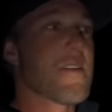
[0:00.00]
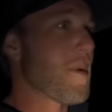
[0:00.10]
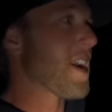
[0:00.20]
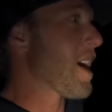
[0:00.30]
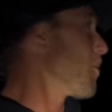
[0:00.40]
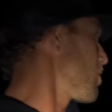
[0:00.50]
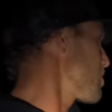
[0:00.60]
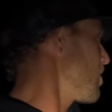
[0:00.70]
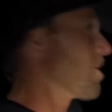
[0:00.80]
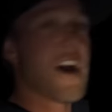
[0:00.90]
But um, I'll
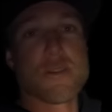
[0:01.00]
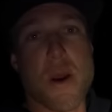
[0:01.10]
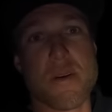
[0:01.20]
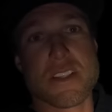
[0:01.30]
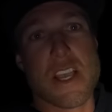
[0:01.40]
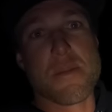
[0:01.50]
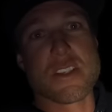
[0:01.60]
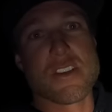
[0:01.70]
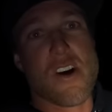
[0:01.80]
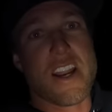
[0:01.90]
show you guys where we're sleeping
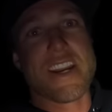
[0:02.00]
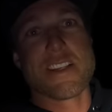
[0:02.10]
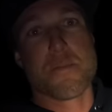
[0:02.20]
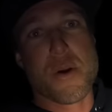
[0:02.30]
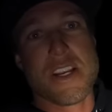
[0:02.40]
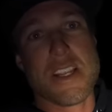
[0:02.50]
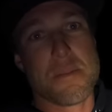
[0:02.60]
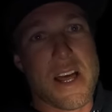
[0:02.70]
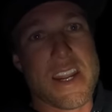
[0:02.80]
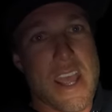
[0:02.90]
tonight. It is pretty
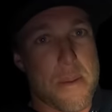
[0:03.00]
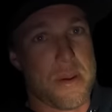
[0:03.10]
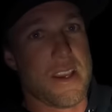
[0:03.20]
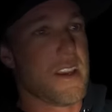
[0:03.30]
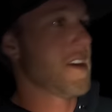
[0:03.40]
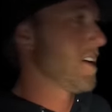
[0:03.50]
bloody epic.